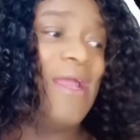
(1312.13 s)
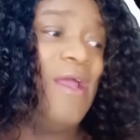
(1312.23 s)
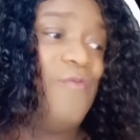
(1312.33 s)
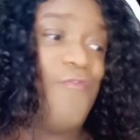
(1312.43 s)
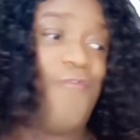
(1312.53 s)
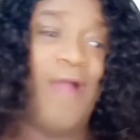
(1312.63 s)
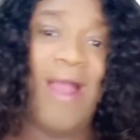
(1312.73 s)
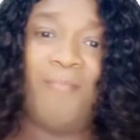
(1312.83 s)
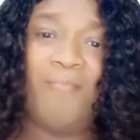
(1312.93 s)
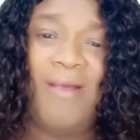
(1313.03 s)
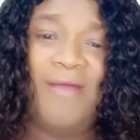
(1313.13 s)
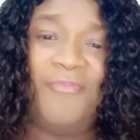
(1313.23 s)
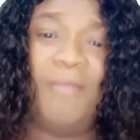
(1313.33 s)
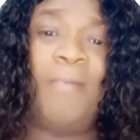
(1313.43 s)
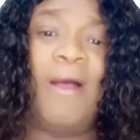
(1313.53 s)
from the
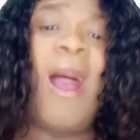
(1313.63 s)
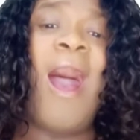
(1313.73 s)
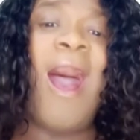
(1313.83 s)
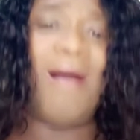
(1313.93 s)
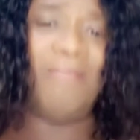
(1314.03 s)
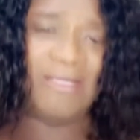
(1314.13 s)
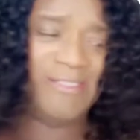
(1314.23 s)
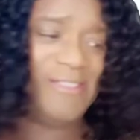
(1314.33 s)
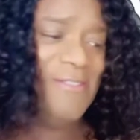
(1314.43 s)
Bahamas.